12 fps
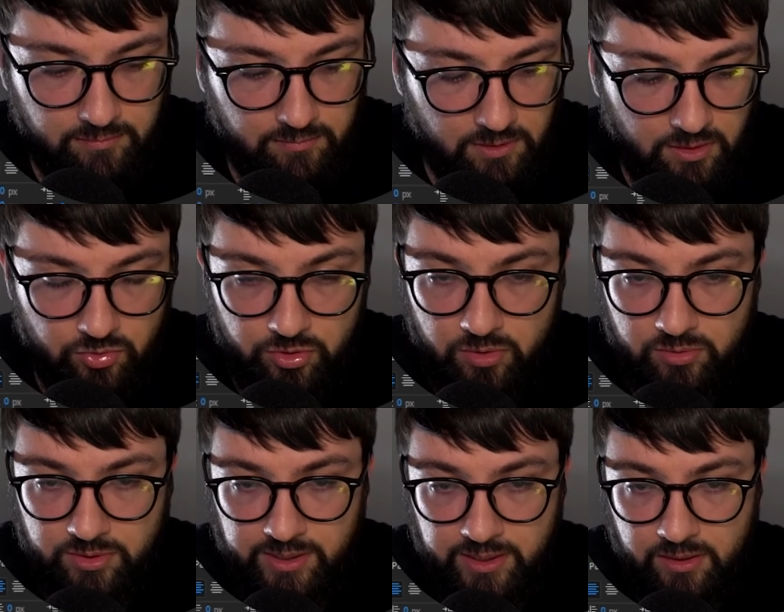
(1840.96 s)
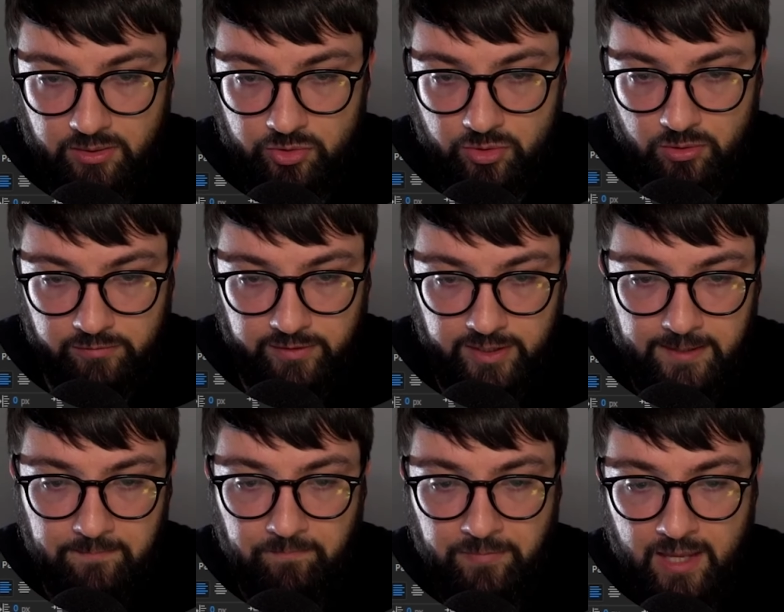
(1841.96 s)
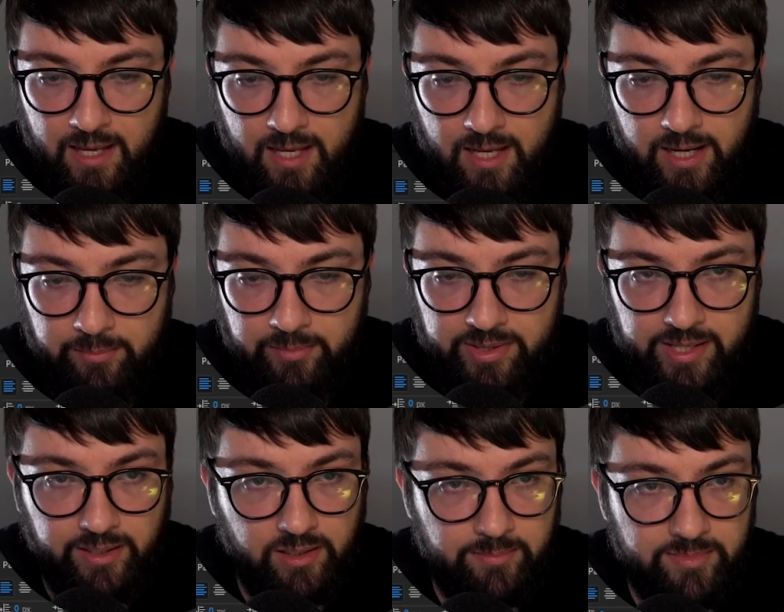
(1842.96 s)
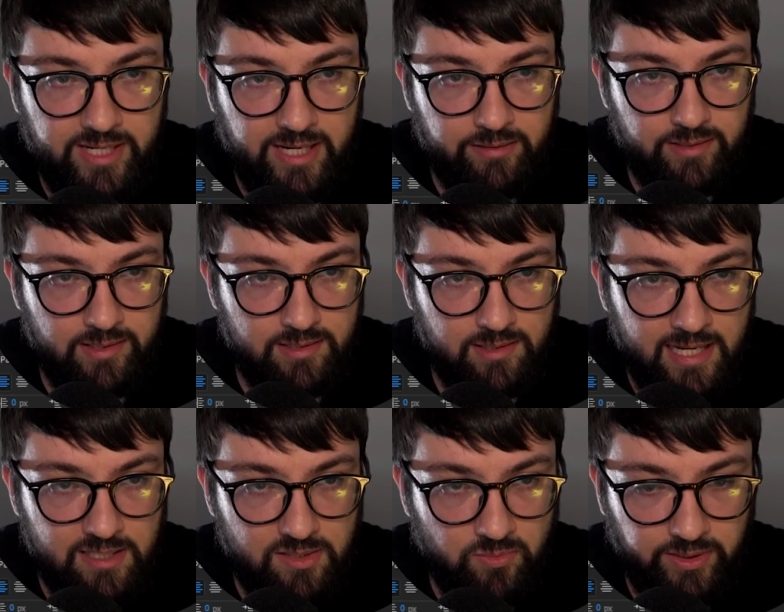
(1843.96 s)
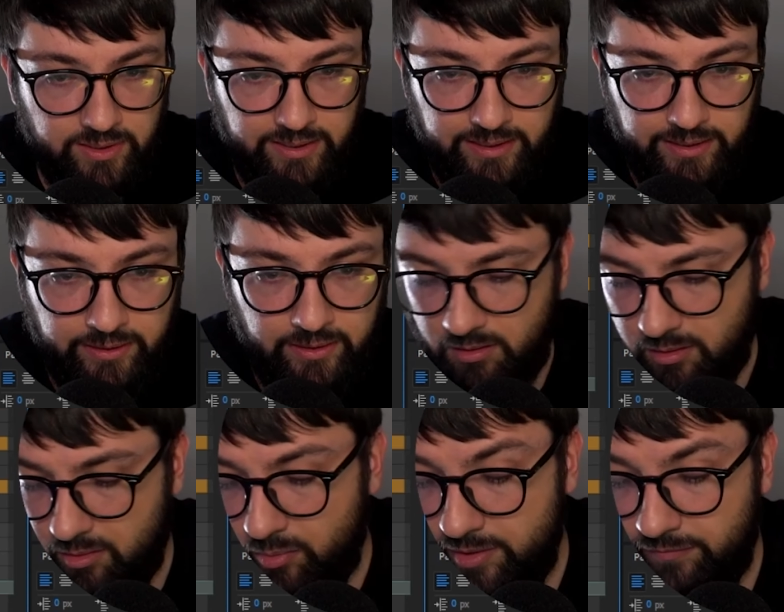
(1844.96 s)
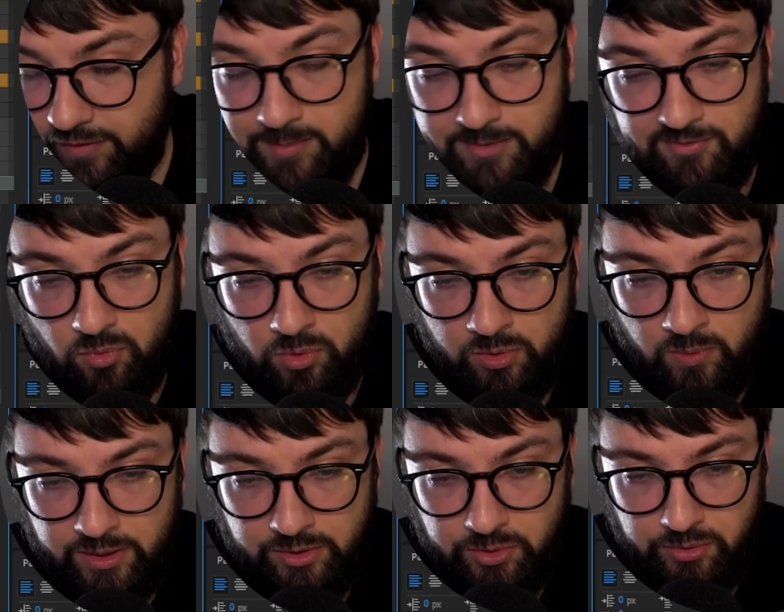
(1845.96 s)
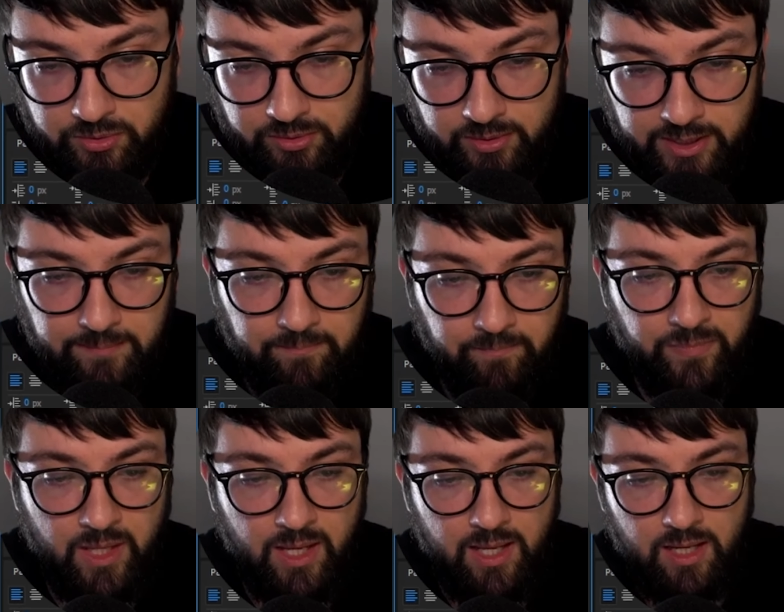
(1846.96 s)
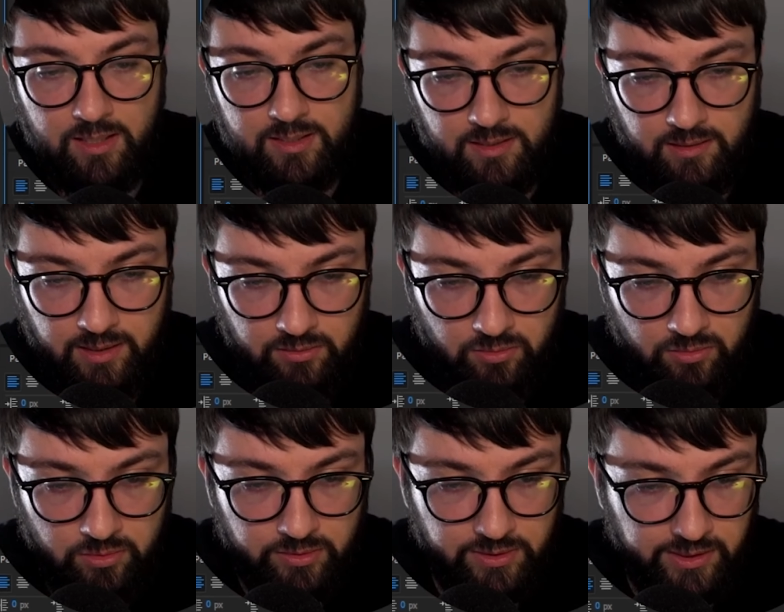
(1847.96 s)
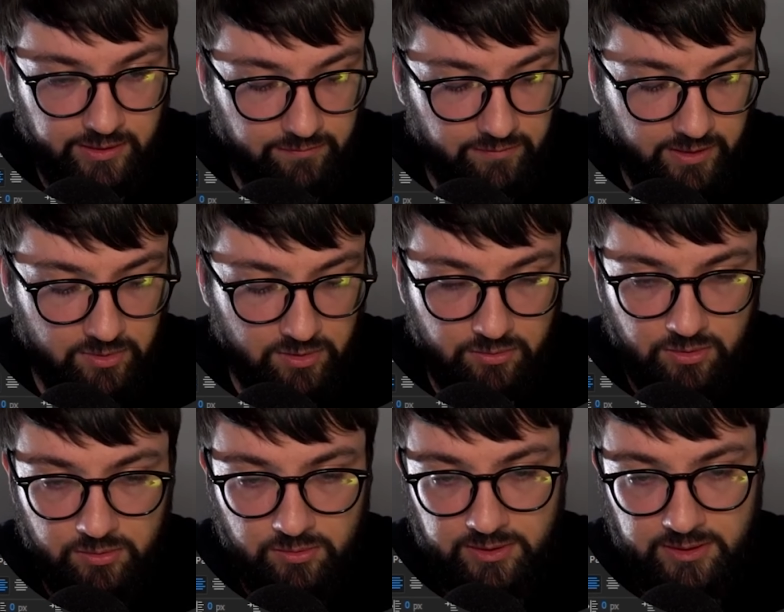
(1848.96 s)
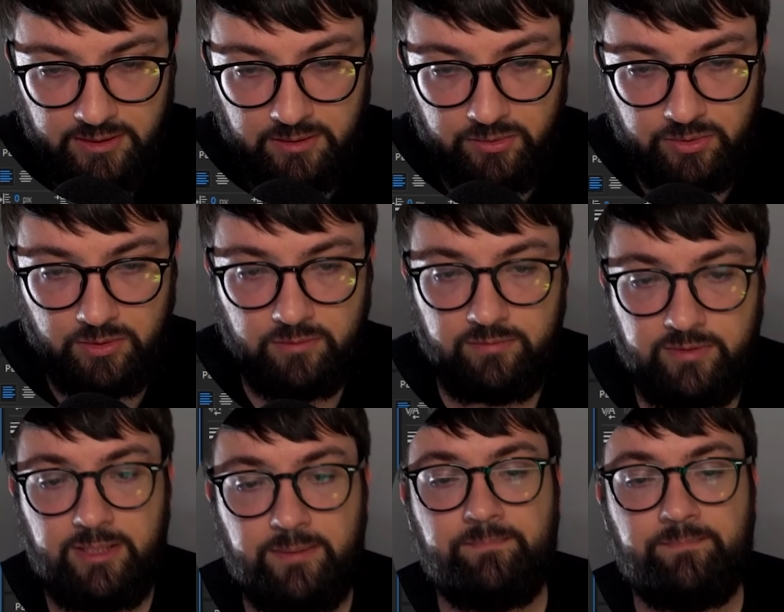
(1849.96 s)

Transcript: Control C, Control V. And then come down to this last one here, 3 frames forward, 1, 2, 3. Select all those keyframes, Control C, Control V.